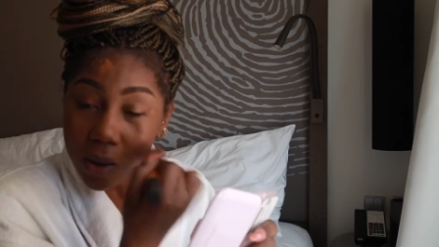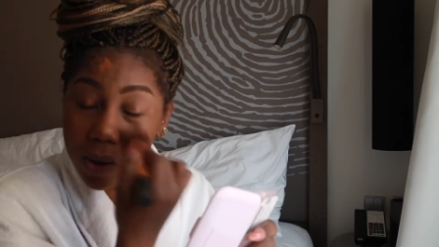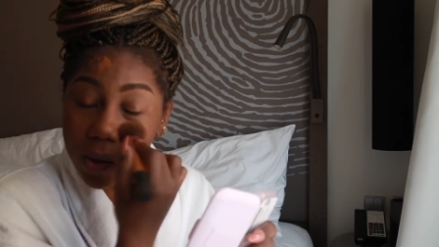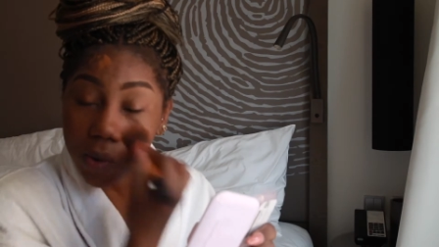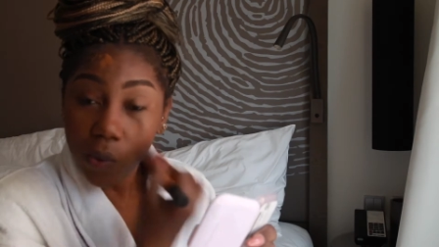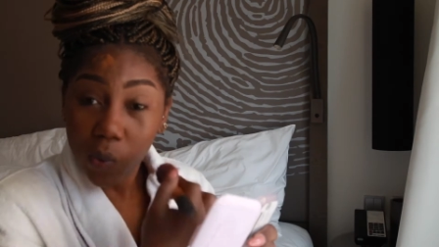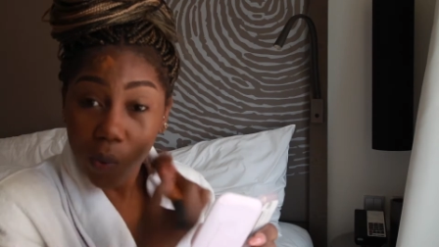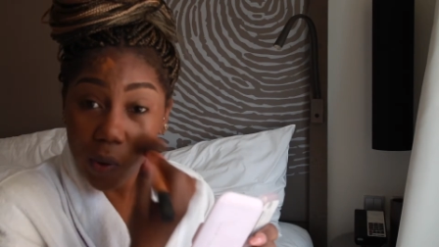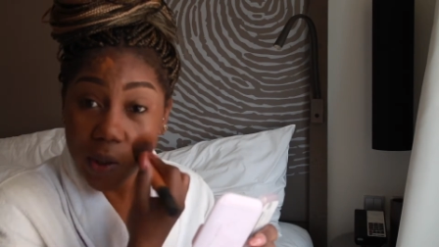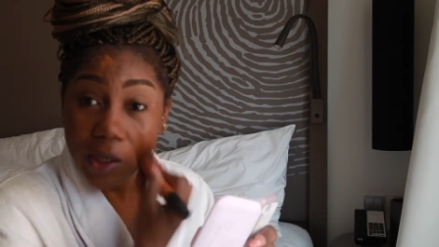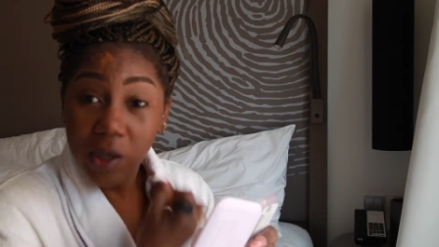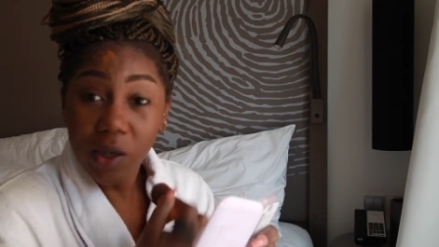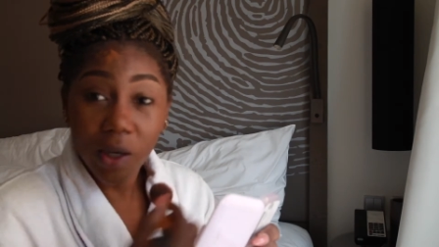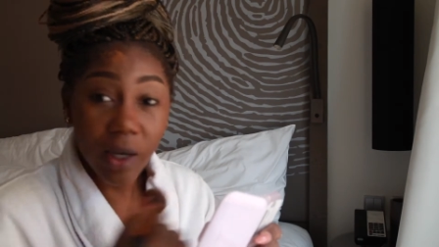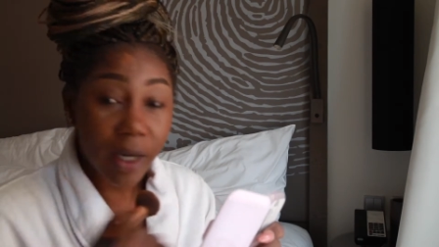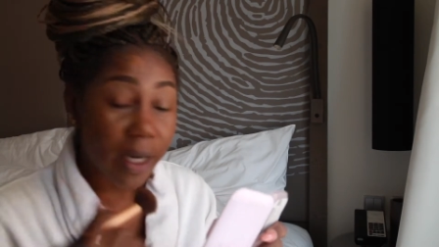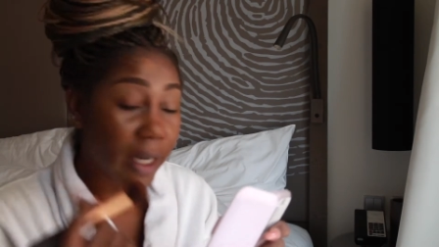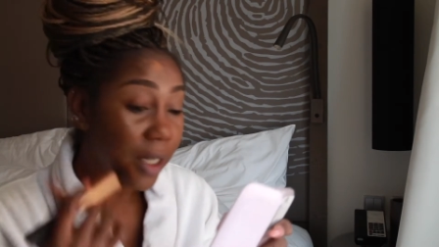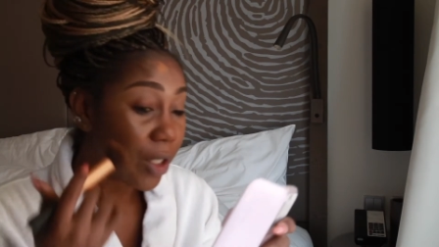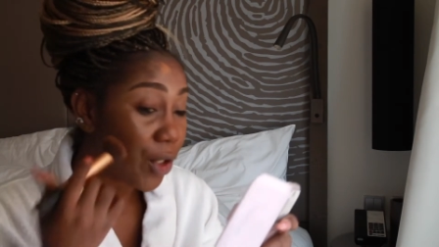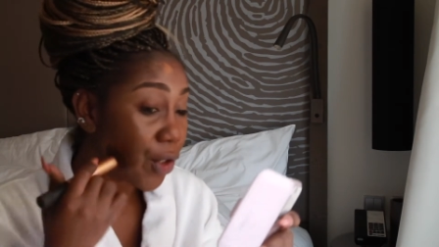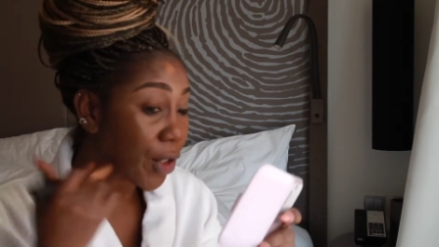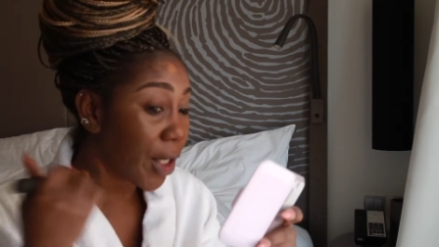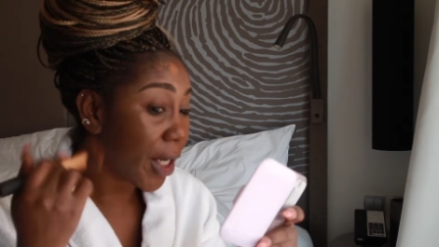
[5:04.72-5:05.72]
we are
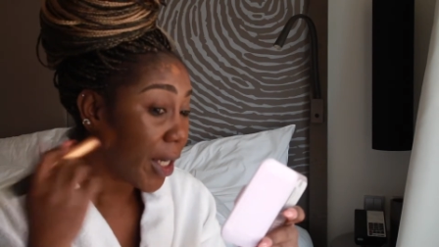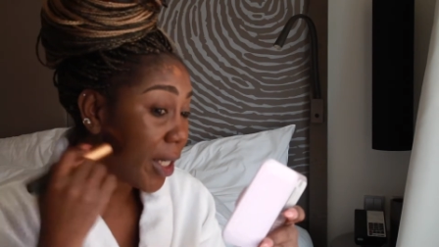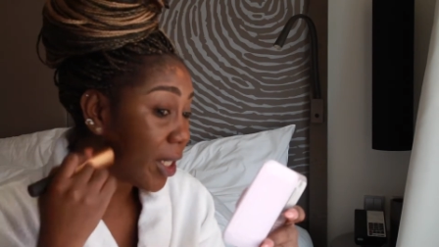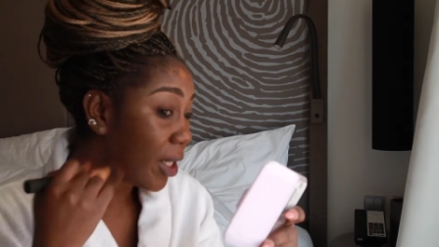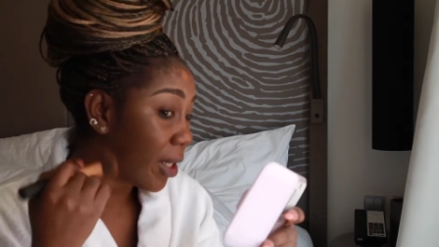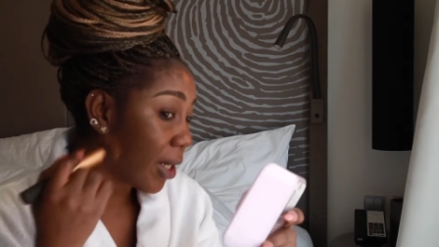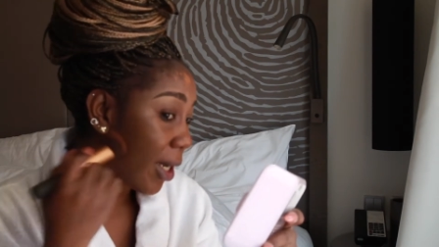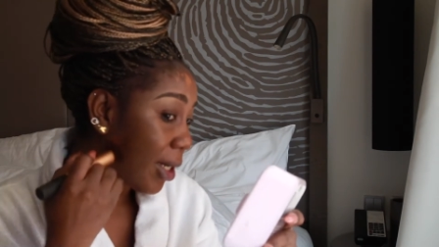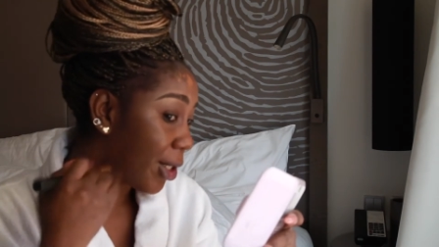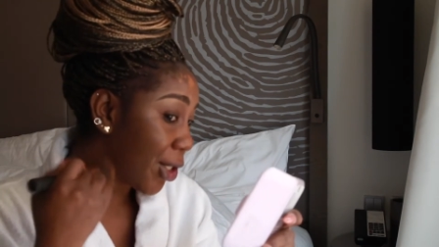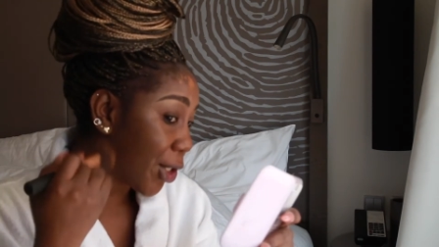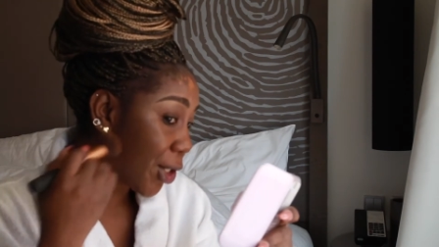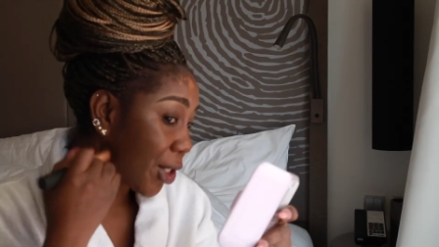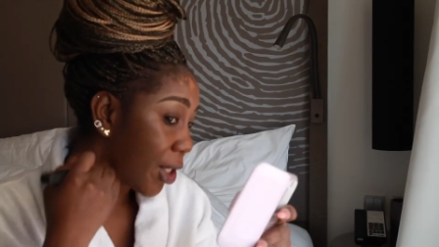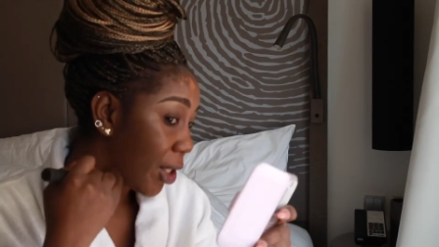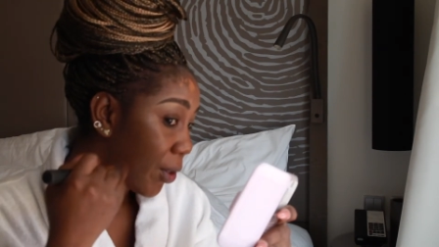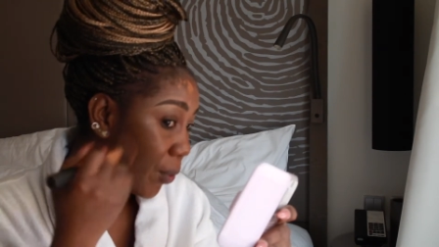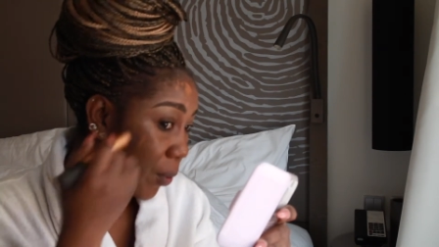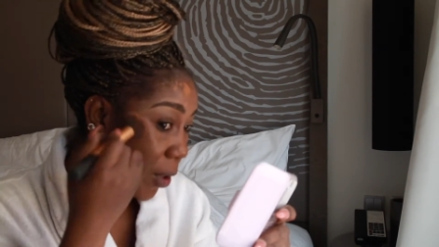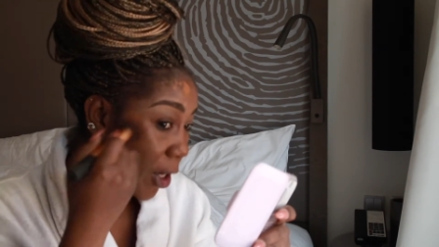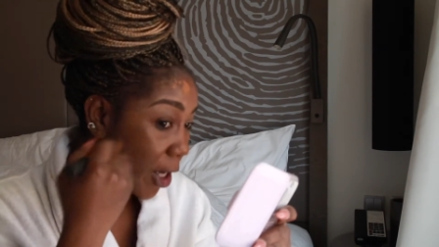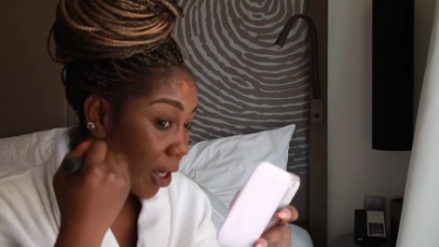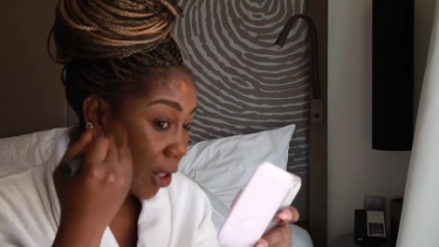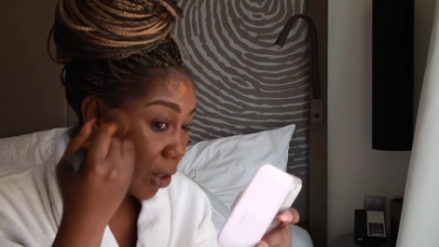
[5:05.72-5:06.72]
enjoying in Nigeria
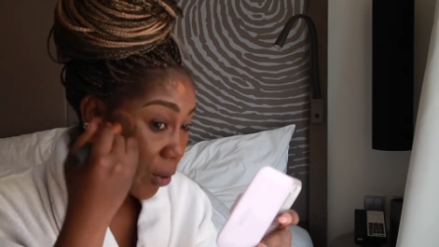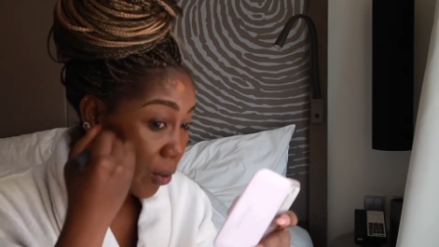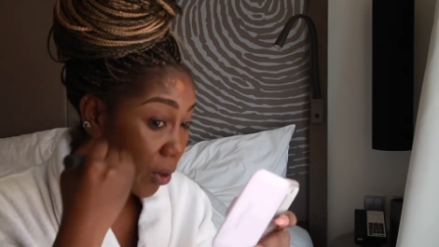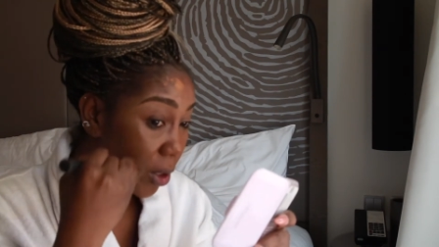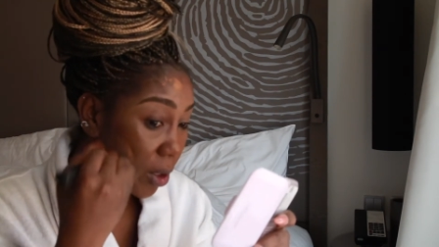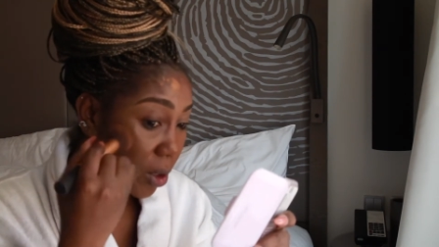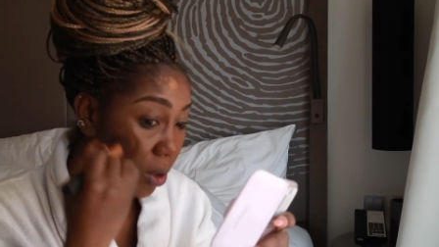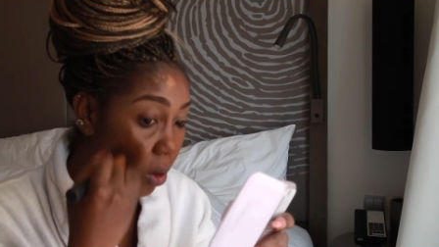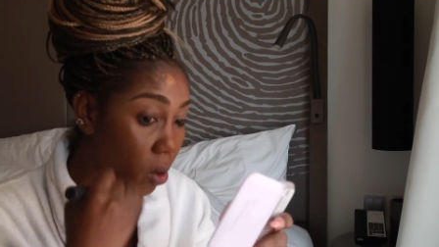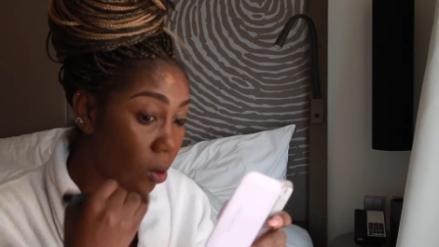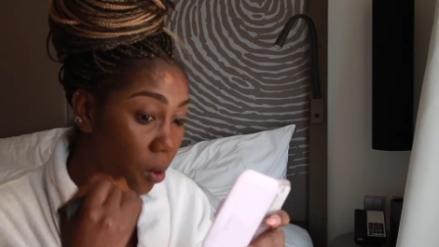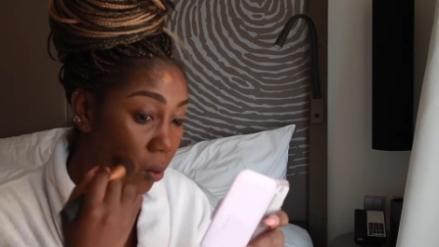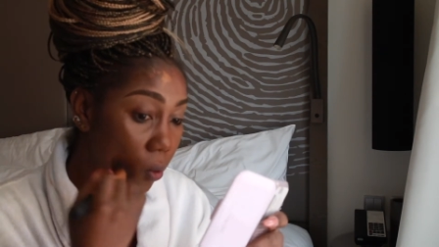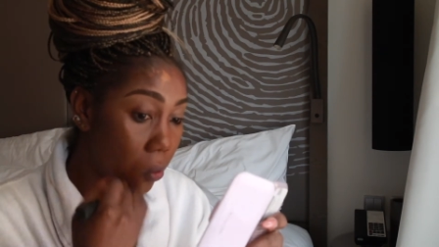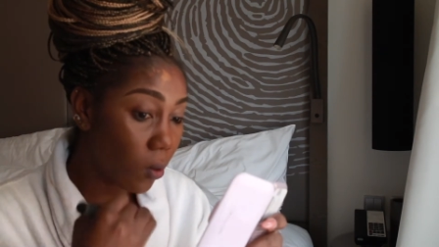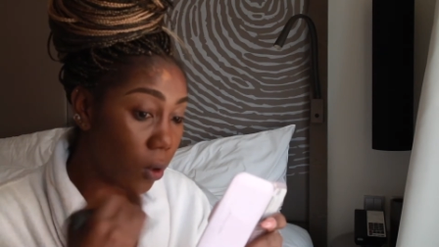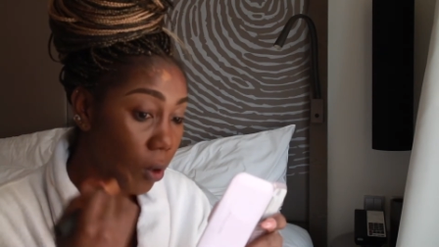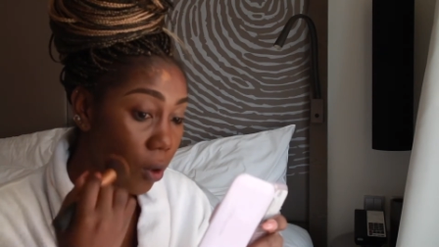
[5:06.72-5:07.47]
where you're in school,